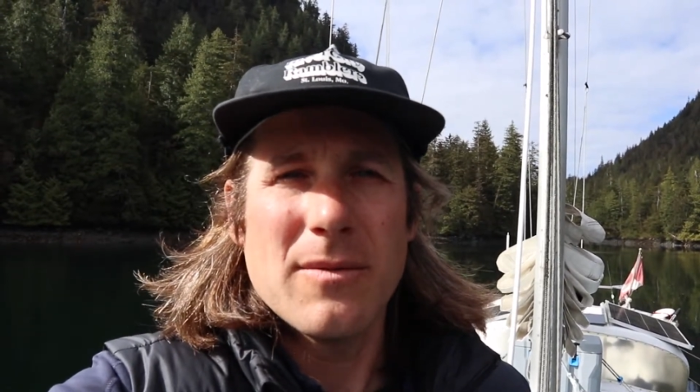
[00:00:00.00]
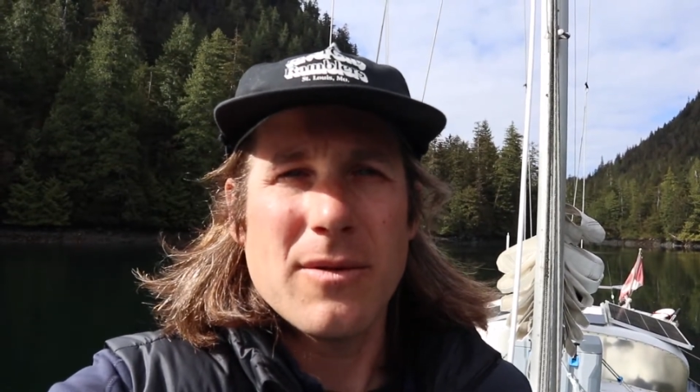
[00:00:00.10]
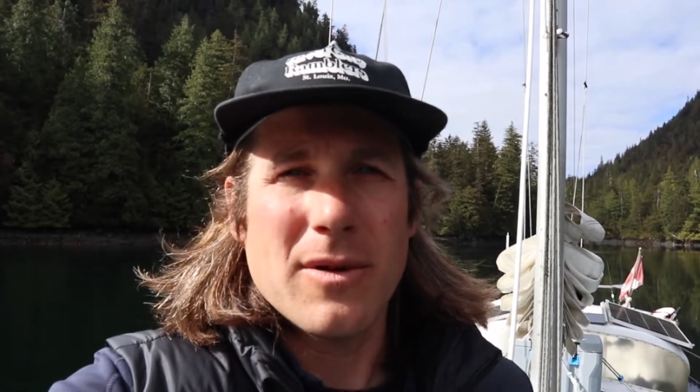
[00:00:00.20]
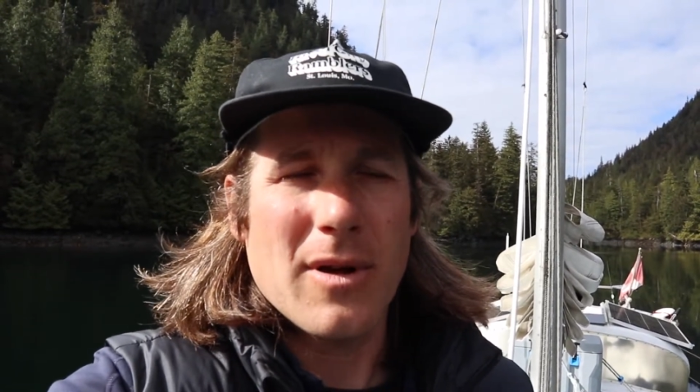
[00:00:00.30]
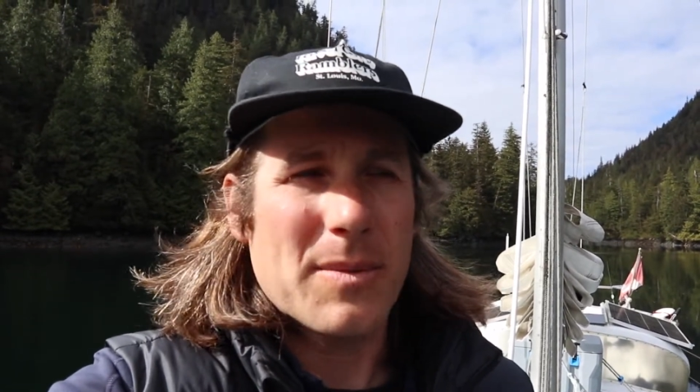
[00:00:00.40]

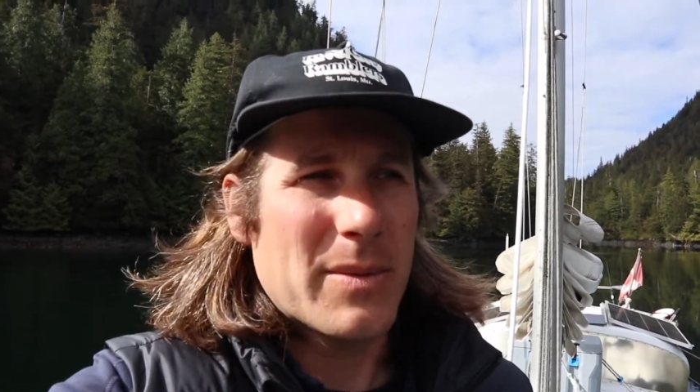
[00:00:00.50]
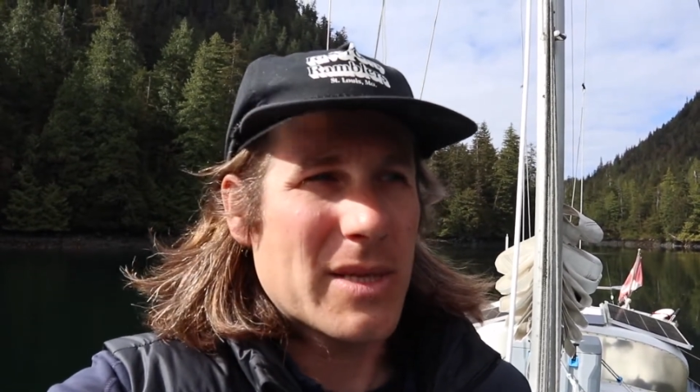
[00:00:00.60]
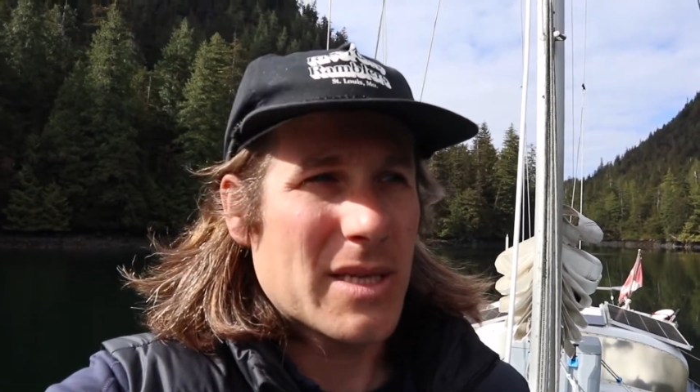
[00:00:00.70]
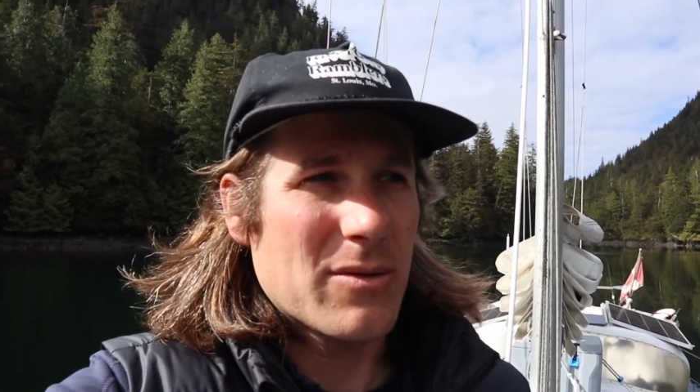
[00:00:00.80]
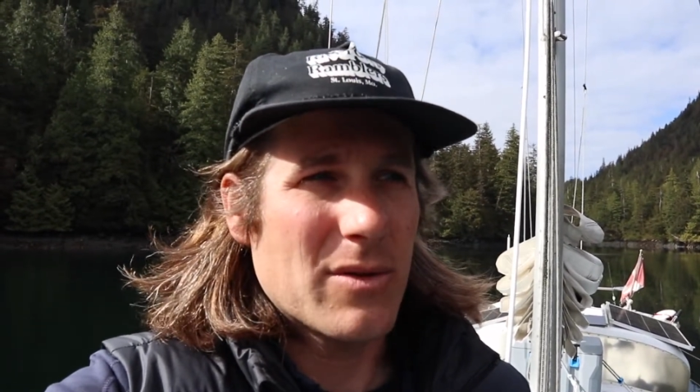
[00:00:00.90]
we're
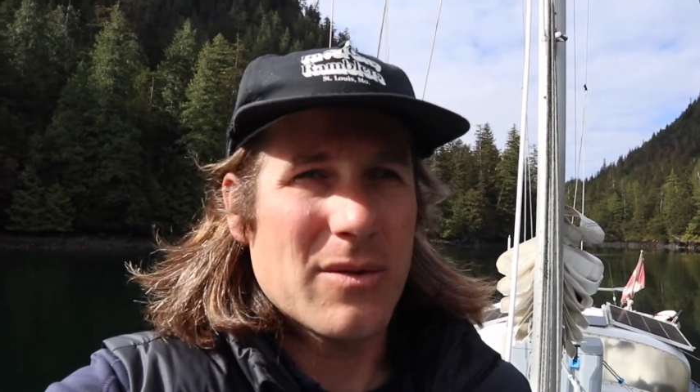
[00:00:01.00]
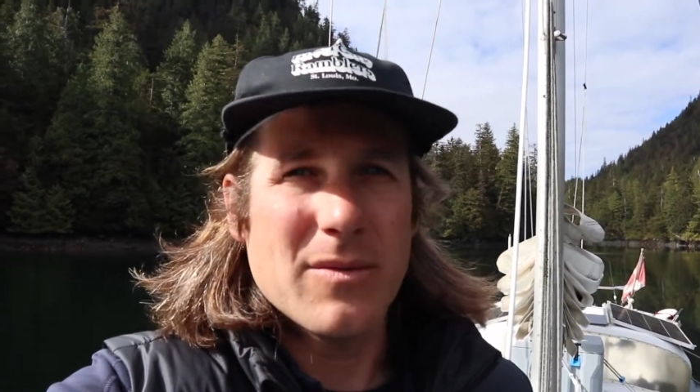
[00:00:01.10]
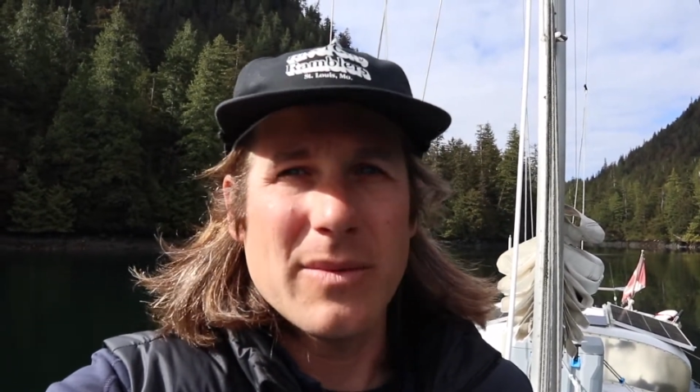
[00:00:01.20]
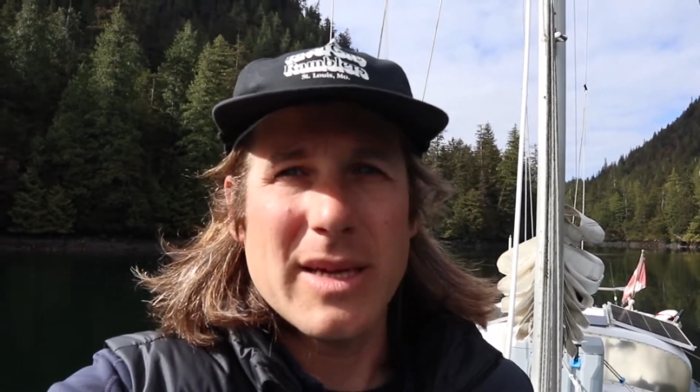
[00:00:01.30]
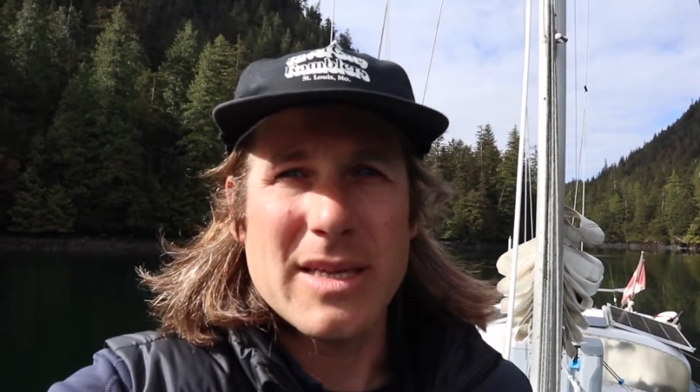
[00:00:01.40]
optimistic we'll
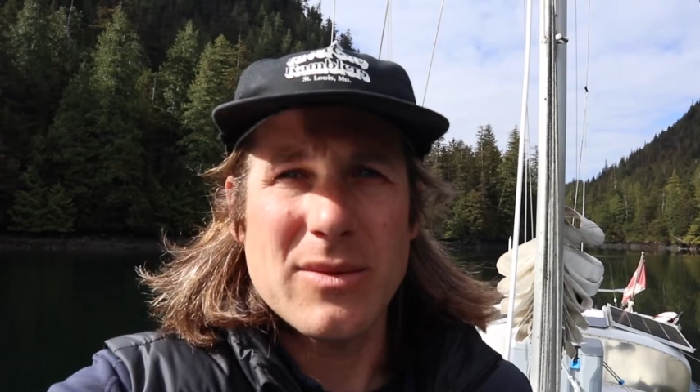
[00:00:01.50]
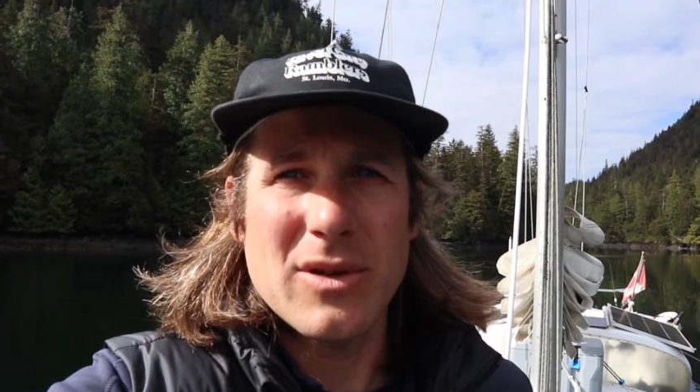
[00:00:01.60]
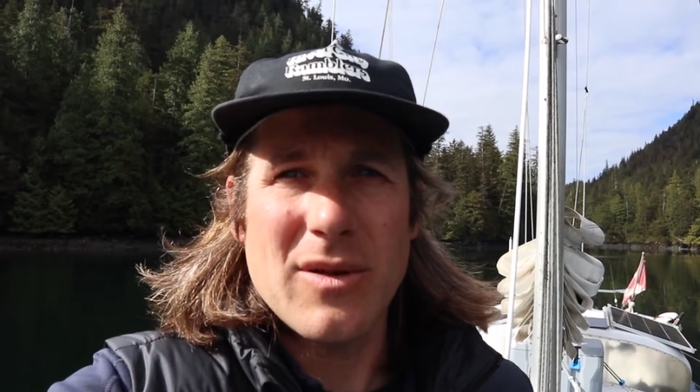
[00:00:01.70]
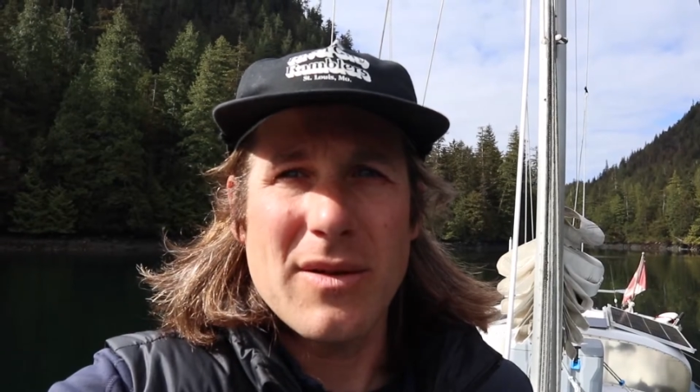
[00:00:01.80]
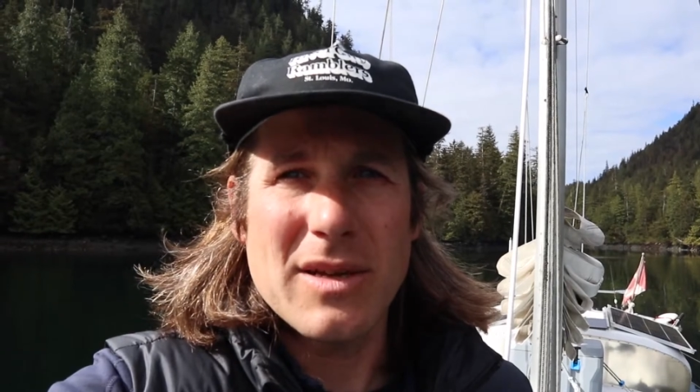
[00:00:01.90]
make some
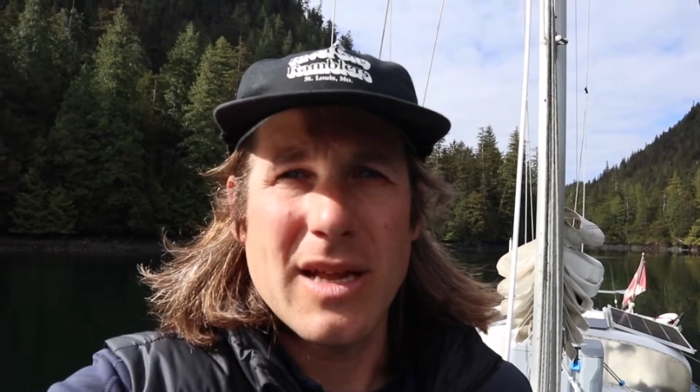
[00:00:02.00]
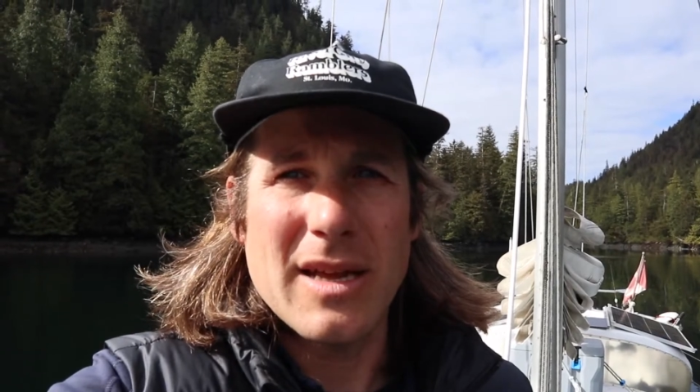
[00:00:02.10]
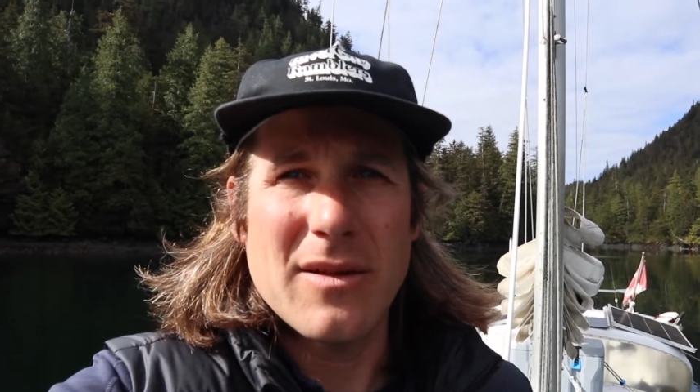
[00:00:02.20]
good ground today